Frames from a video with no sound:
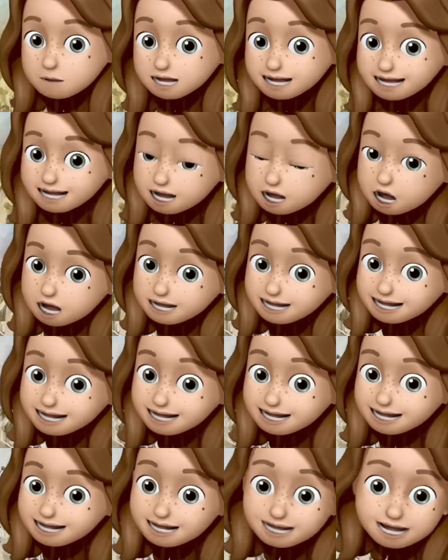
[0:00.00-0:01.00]
means
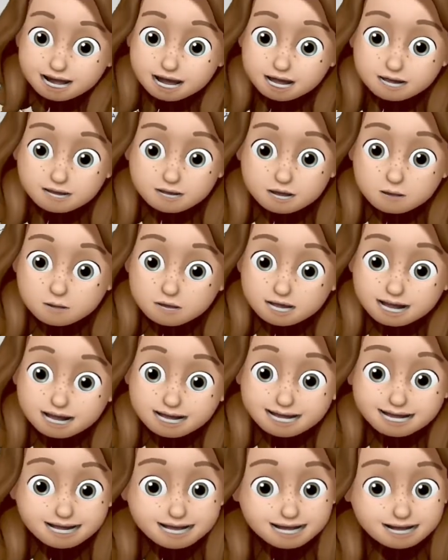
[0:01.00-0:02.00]
Jesus' love and plan
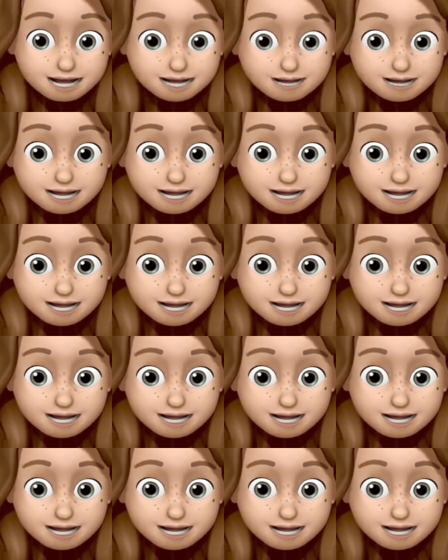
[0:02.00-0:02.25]
to save